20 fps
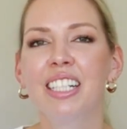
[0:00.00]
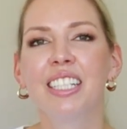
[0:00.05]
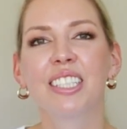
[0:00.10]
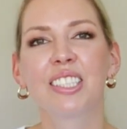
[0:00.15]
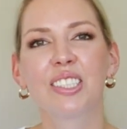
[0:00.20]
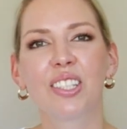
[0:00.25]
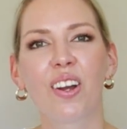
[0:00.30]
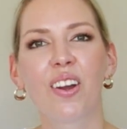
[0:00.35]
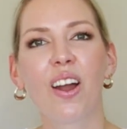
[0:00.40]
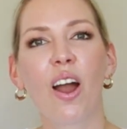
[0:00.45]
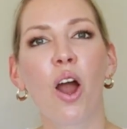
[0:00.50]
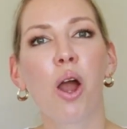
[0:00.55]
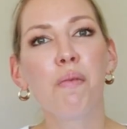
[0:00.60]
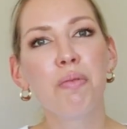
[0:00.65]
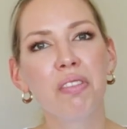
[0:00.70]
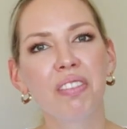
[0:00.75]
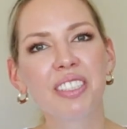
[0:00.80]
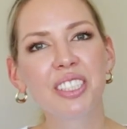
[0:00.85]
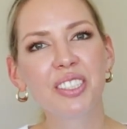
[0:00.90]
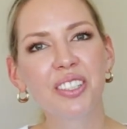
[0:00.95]
So I hope
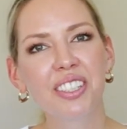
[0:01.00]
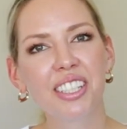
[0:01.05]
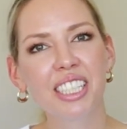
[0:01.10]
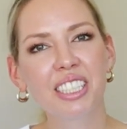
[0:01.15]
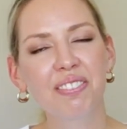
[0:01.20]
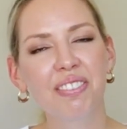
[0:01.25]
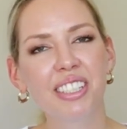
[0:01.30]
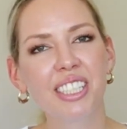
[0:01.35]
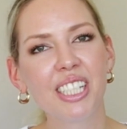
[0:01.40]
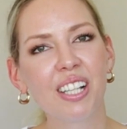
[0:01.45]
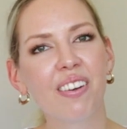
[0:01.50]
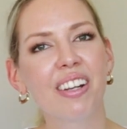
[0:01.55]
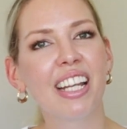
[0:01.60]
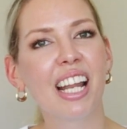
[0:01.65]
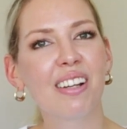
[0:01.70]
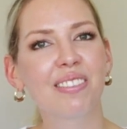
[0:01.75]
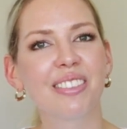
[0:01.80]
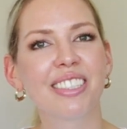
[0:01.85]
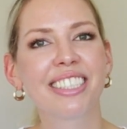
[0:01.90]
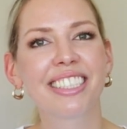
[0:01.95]
you've enjoyed this video, and
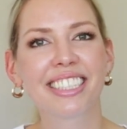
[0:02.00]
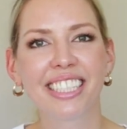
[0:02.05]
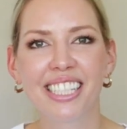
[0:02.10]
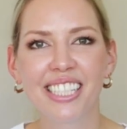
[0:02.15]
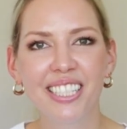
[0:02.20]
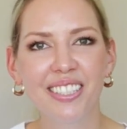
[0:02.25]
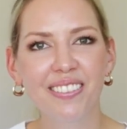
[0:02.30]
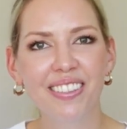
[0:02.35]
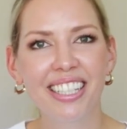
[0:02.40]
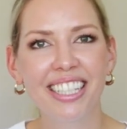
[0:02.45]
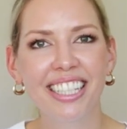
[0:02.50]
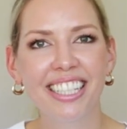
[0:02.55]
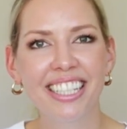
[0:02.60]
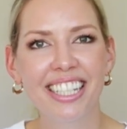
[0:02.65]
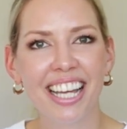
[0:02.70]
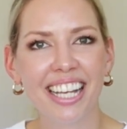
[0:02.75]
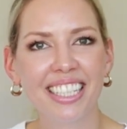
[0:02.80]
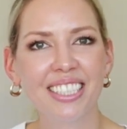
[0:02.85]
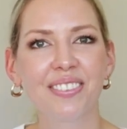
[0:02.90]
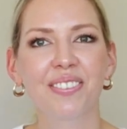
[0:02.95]
I will see you in the
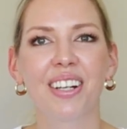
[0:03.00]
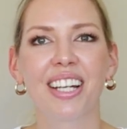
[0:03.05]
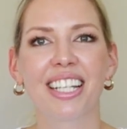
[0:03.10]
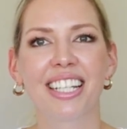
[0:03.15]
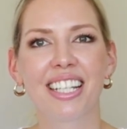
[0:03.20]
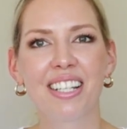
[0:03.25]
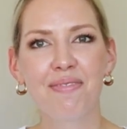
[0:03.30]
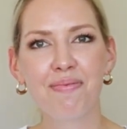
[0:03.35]
next one.